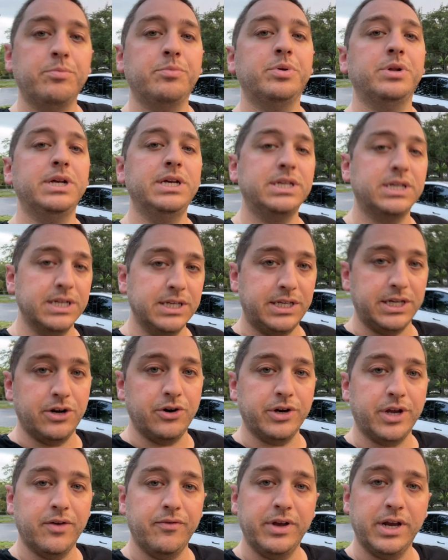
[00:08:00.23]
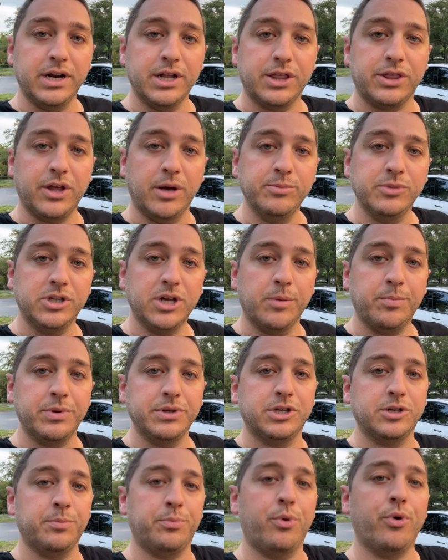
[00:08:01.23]
please consider giving it a thumbs up and
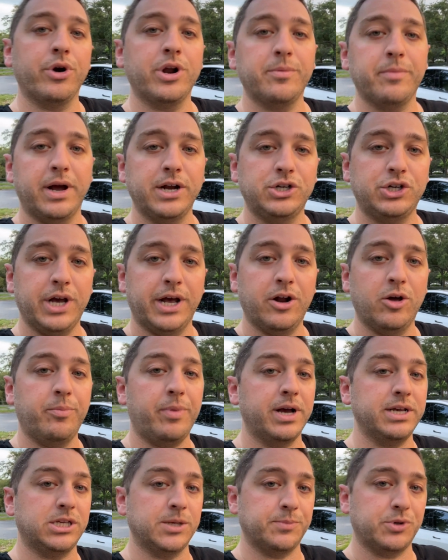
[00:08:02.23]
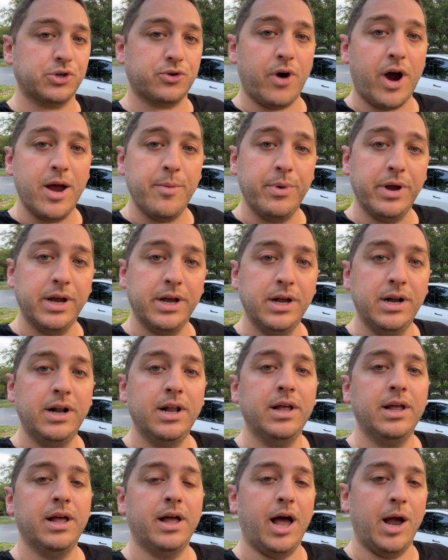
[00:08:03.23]
supporting my channel by subscribing.
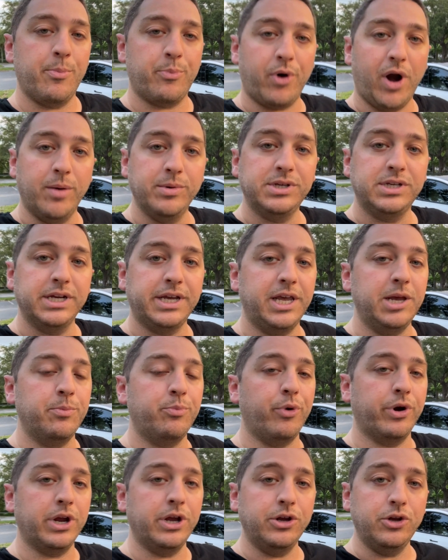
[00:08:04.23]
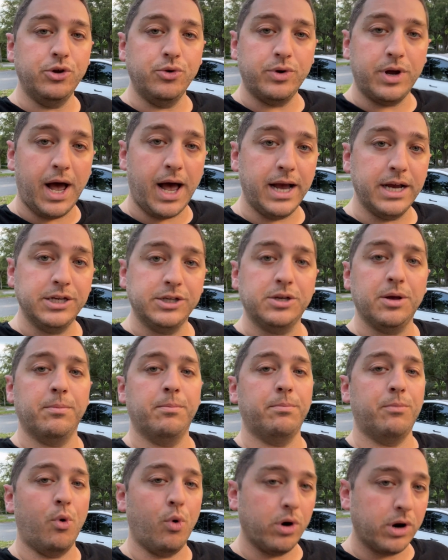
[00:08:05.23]
I promise to keep bringing you guys
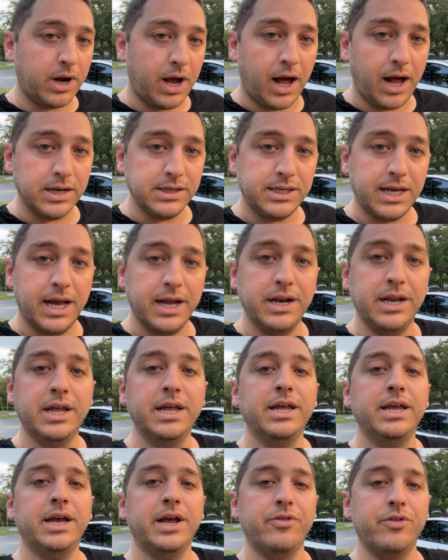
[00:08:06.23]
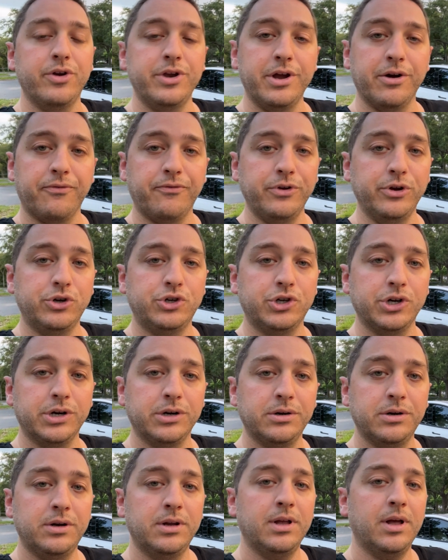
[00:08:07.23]
more content in the near
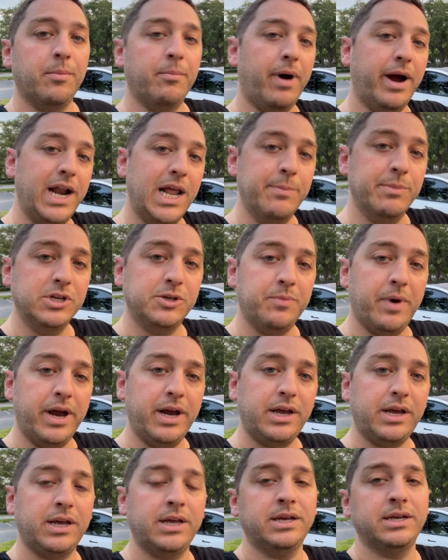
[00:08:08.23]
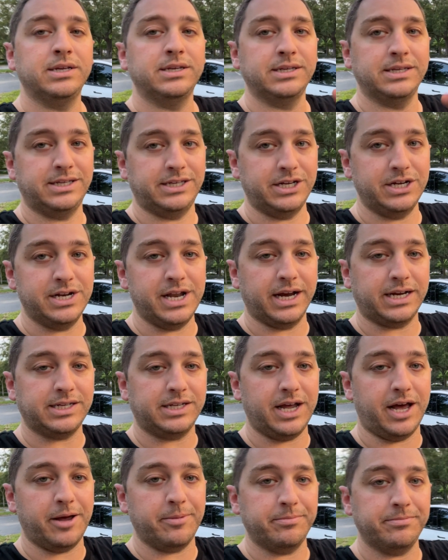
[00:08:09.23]
future. My name is Mike. See you next
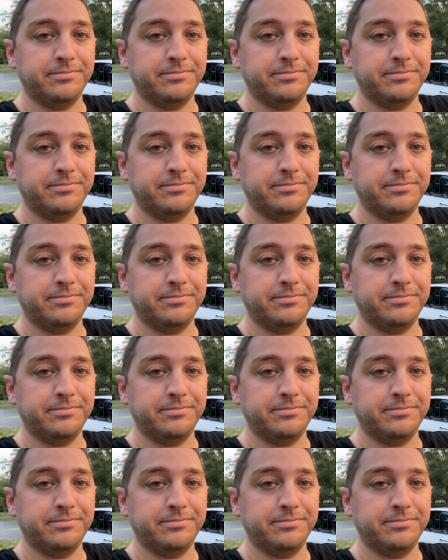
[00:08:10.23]
time.